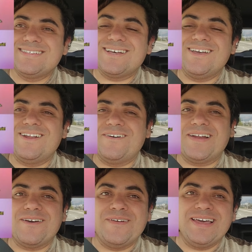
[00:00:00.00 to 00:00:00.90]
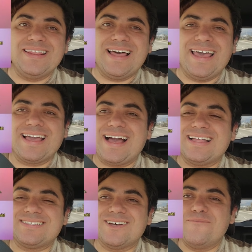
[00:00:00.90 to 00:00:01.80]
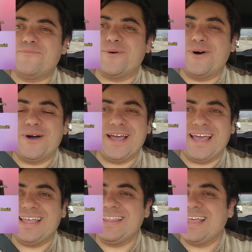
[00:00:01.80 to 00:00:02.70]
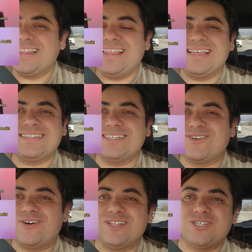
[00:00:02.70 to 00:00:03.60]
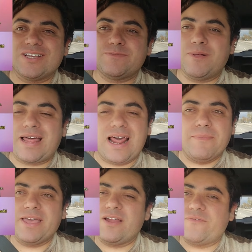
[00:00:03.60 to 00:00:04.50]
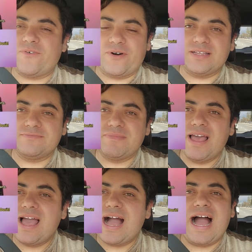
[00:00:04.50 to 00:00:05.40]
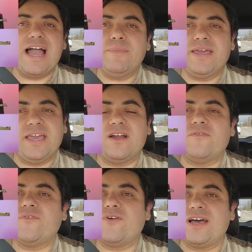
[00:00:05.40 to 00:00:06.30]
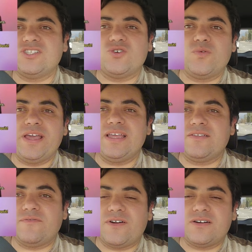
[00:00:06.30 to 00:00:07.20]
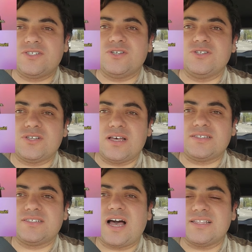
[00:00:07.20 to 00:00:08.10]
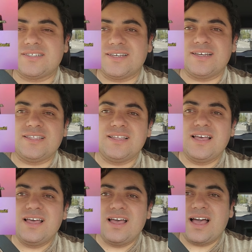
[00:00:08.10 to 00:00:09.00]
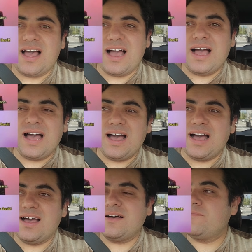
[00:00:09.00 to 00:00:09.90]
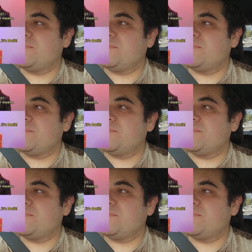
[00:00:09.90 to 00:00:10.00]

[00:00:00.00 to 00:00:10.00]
so you know what I mean? Like at some point, this is going to explode. I'm here for it. I'm here for a Dorit versus a Sutton uh,